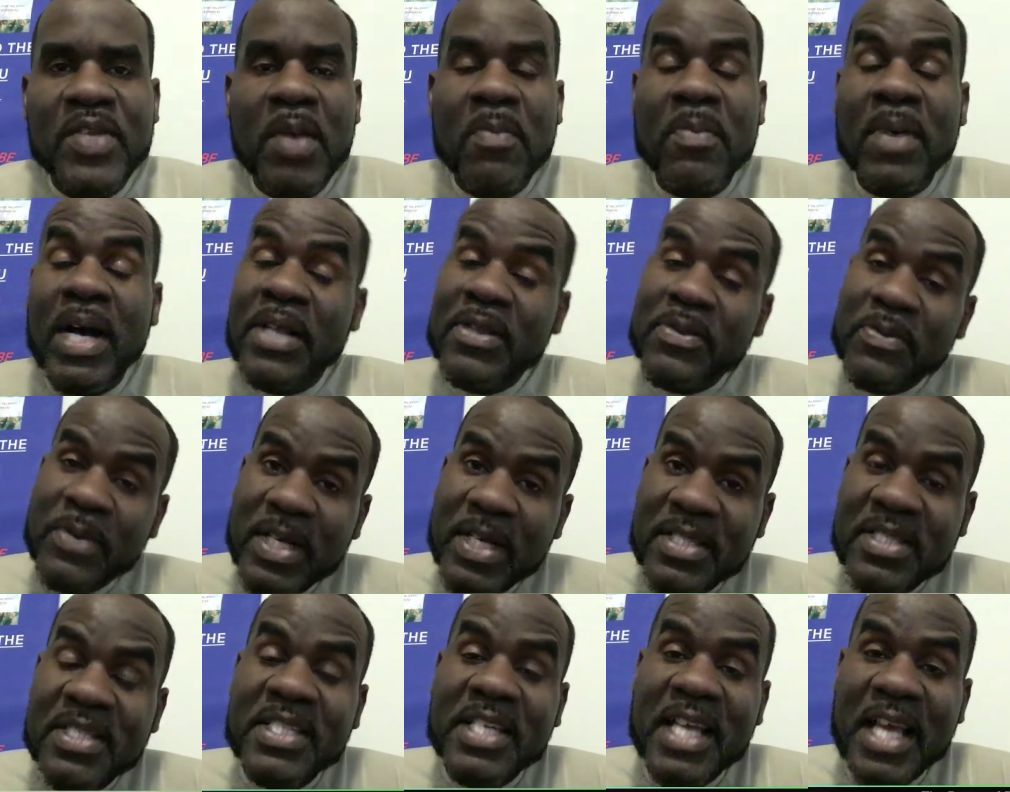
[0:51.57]
By the
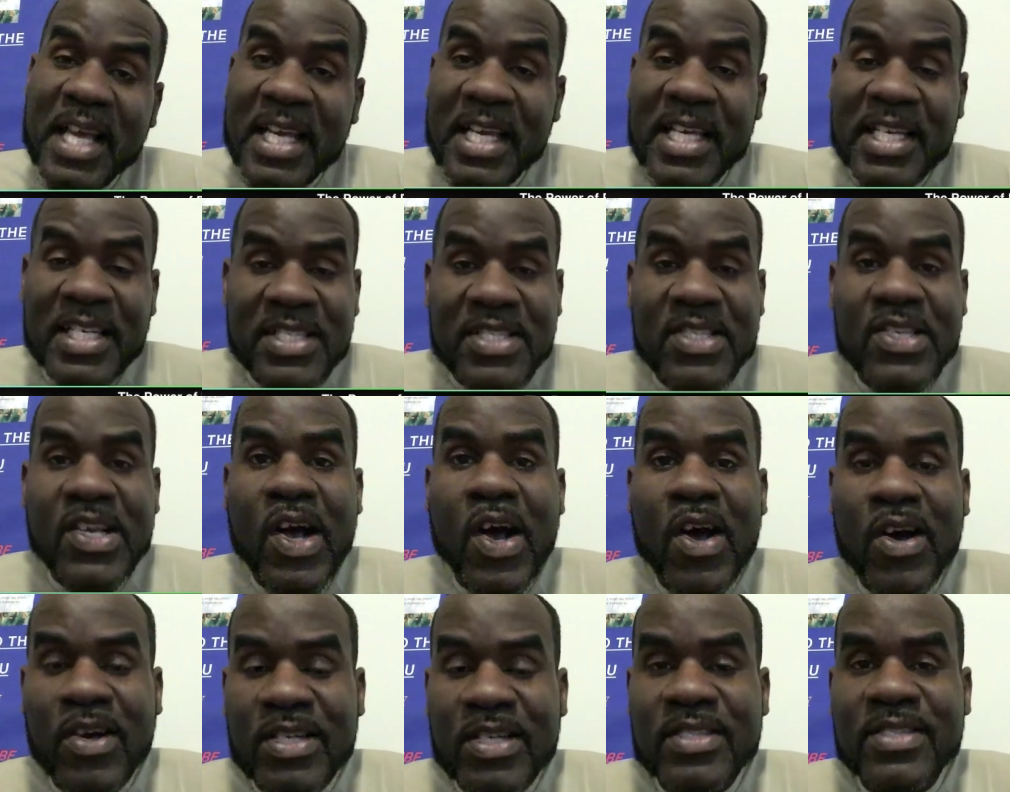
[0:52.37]
way, today is
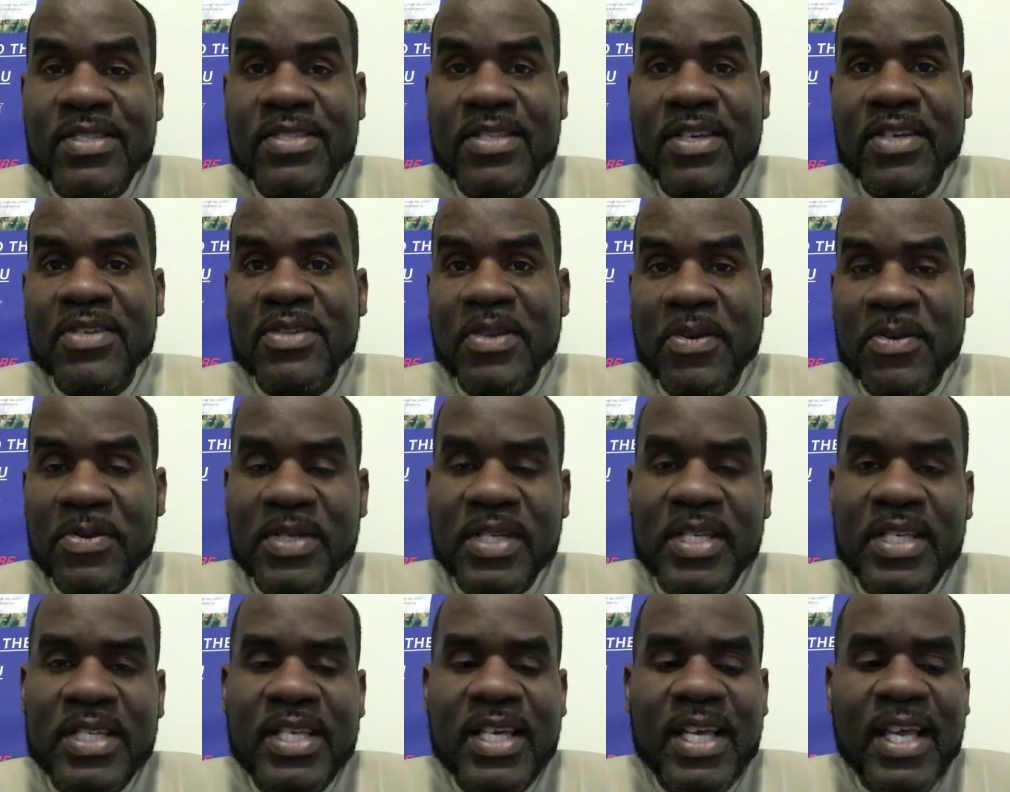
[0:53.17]
August
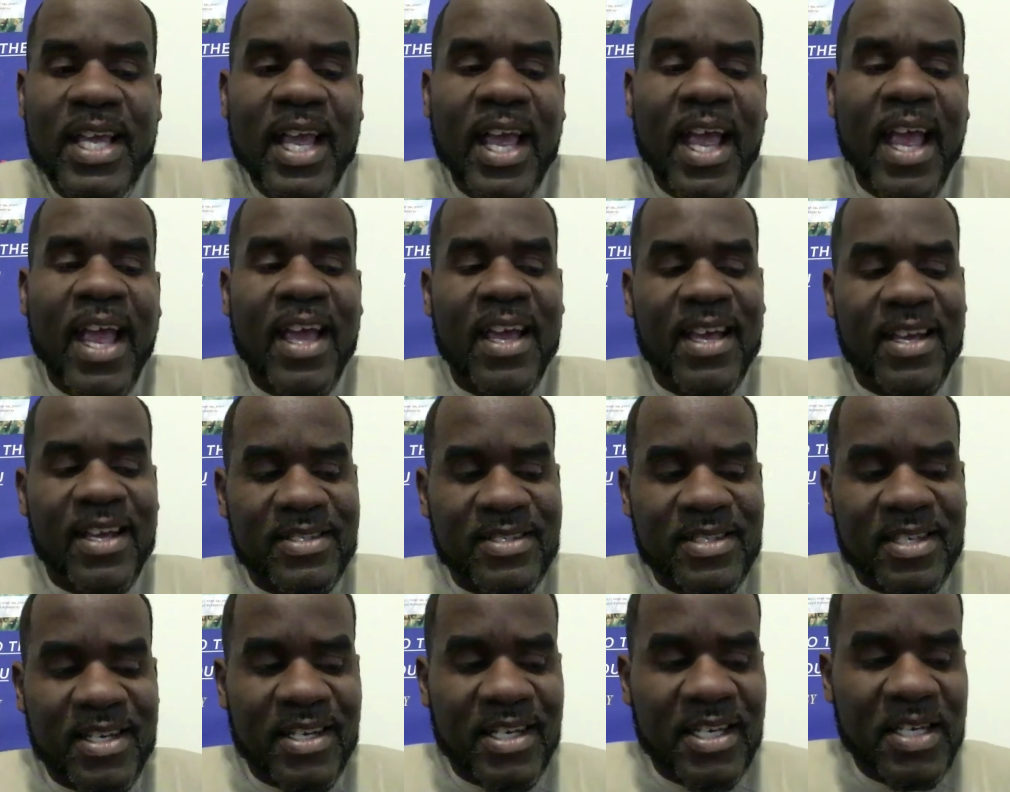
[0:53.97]
30th,
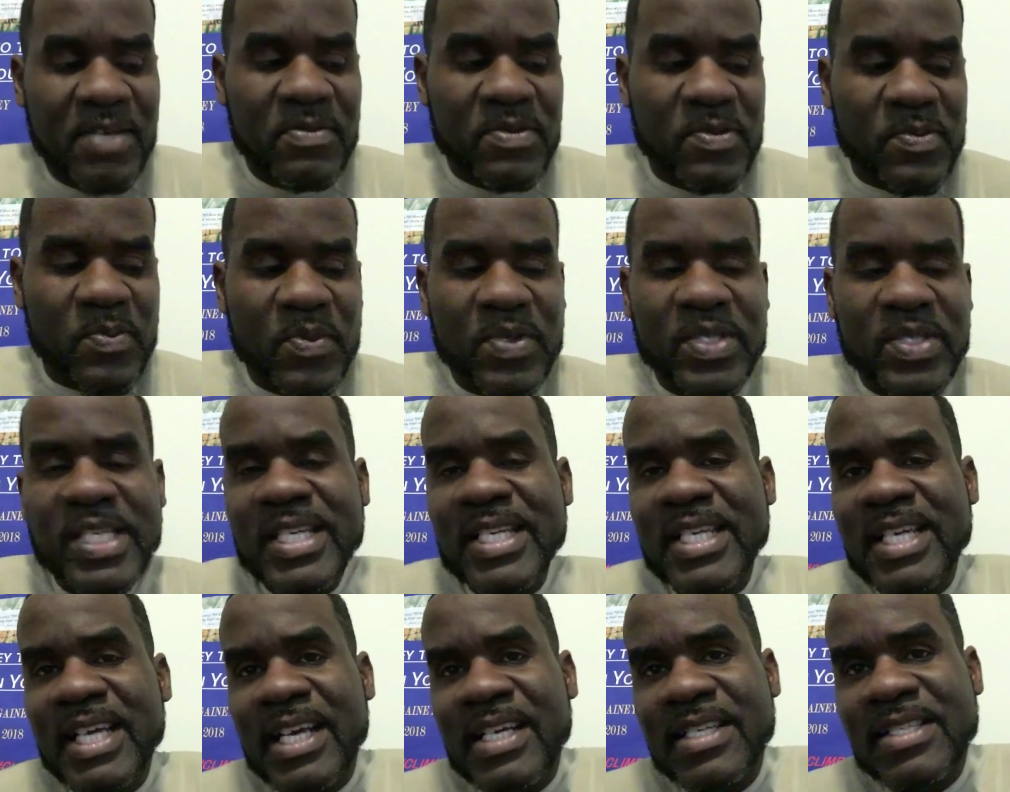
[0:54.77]
and he was
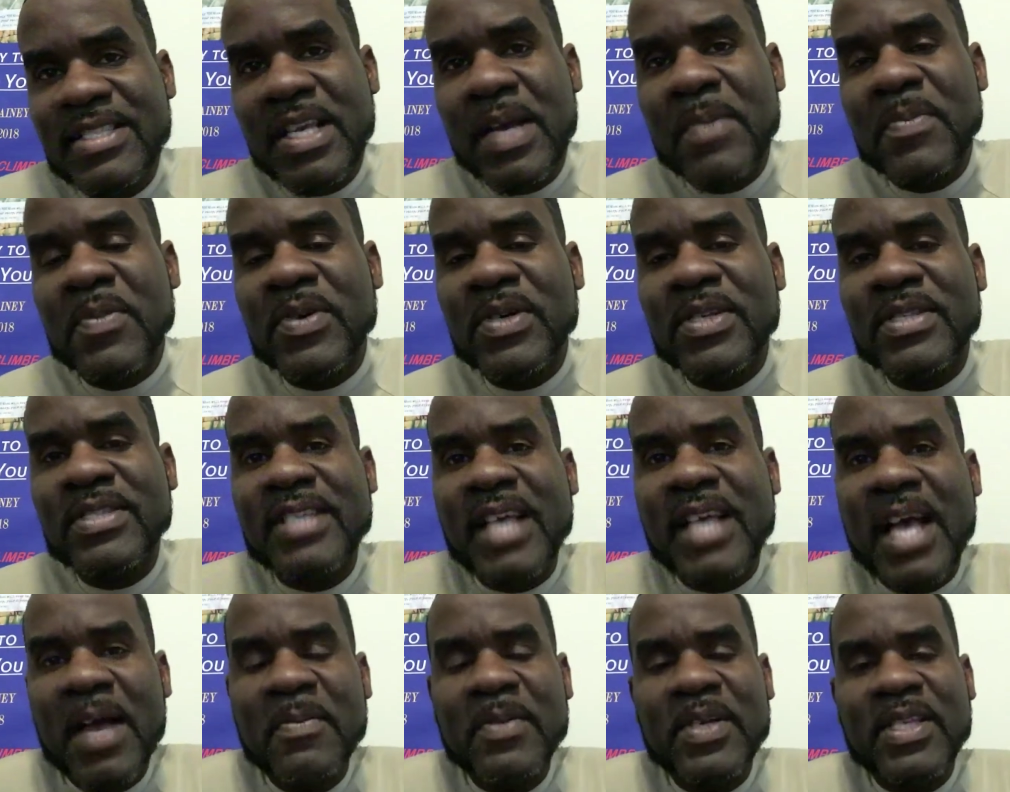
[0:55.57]
presenting a summer
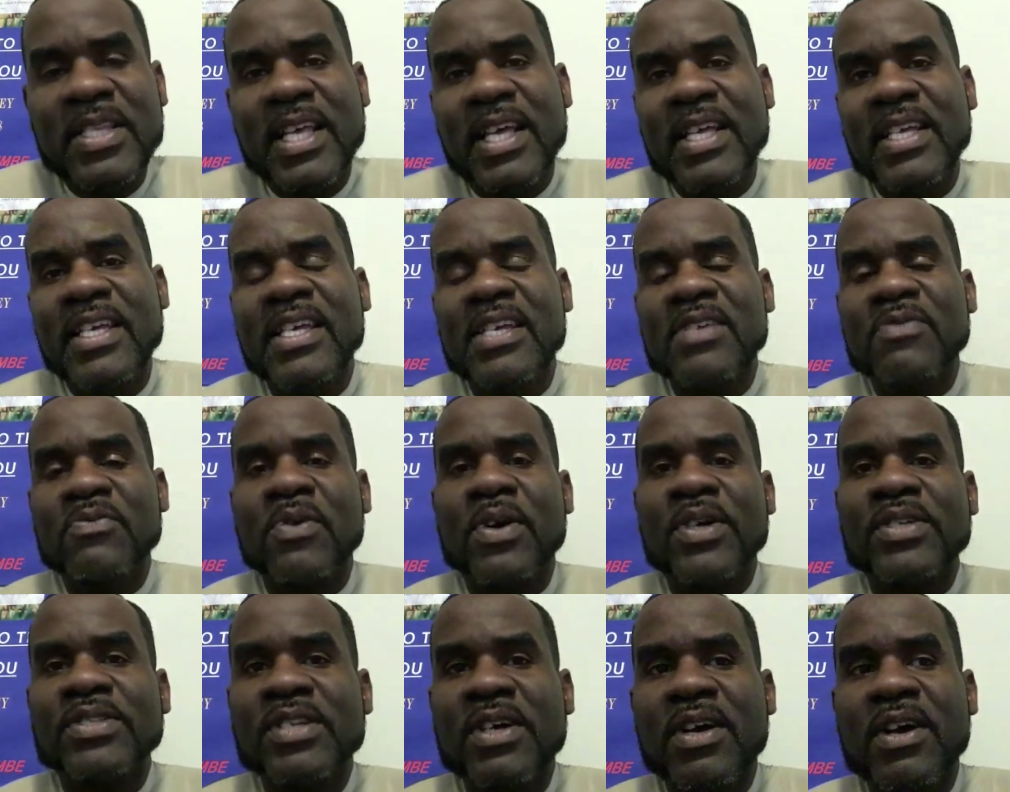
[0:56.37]
assignment that he had
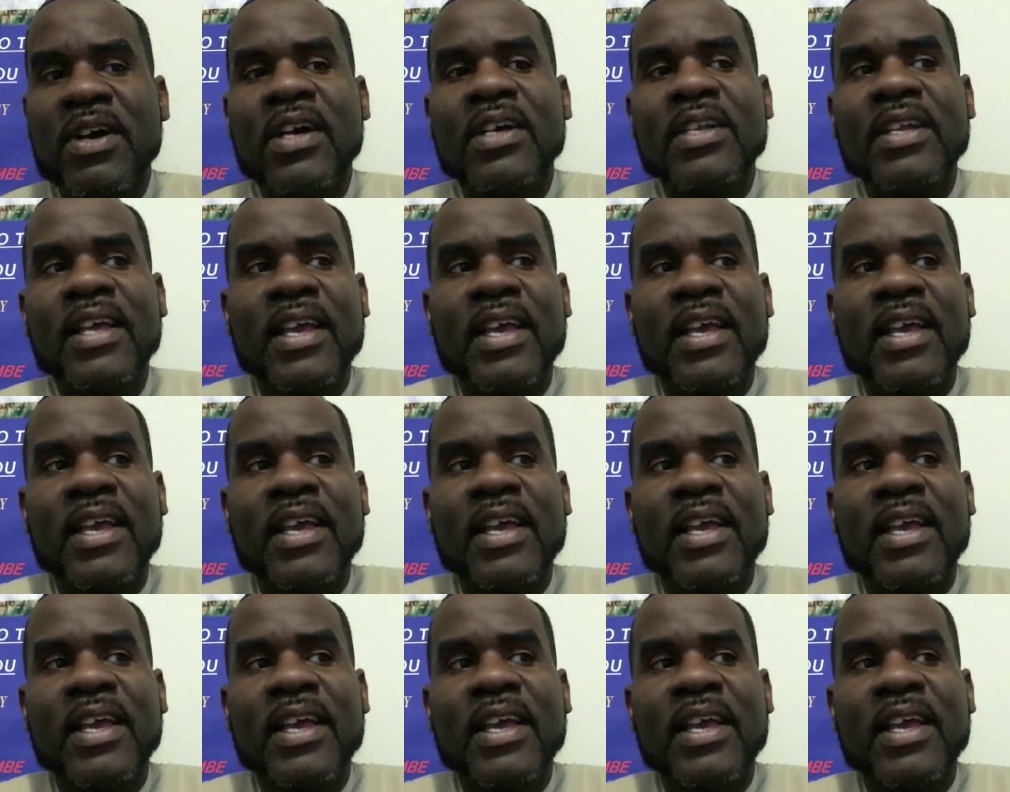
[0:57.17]
worked on.